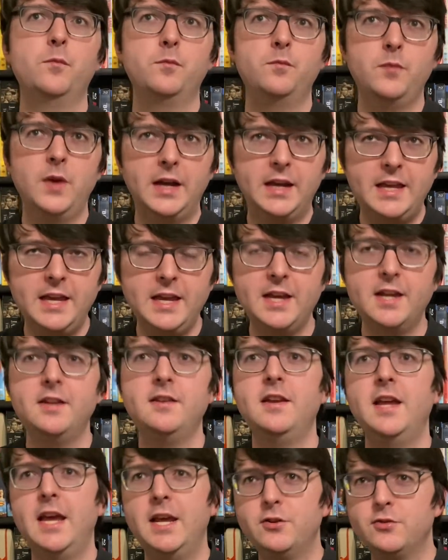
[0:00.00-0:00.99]

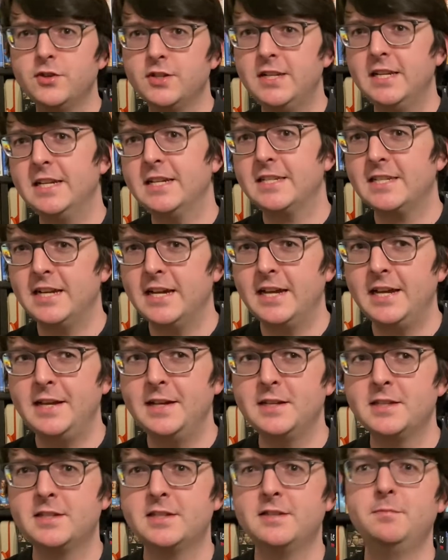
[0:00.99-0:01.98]
again, interesting science,